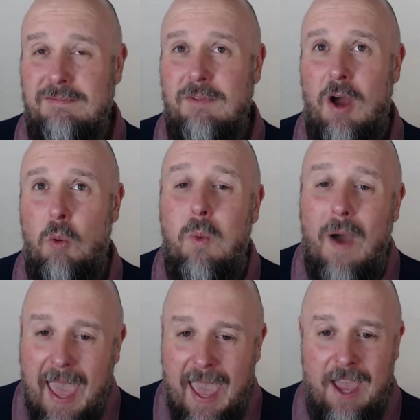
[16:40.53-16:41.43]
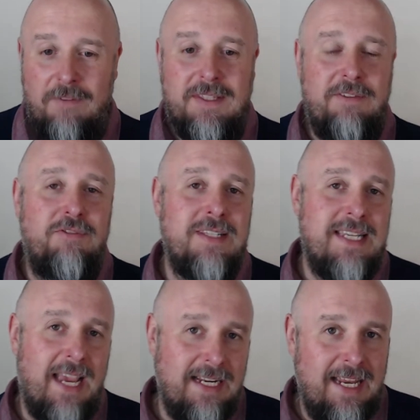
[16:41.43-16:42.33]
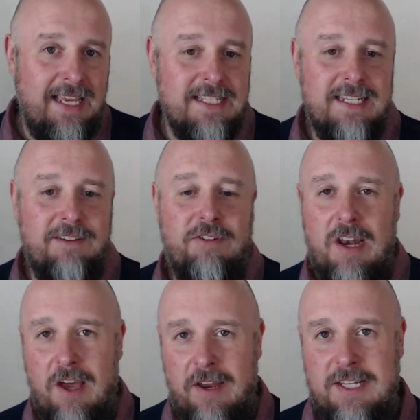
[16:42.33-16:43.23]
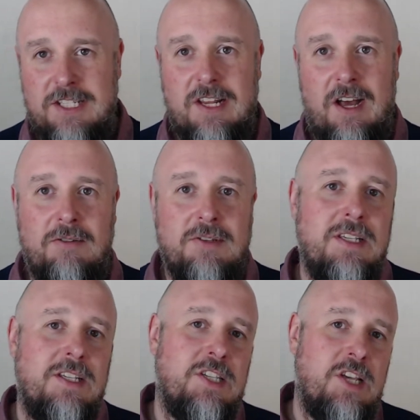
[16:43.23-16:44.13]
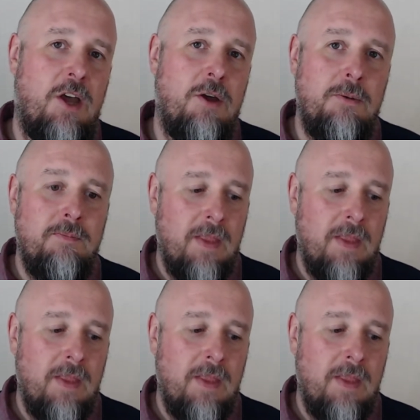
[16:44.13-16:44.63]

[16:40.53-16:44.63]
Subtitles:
aware of different techniques and different learning styles. So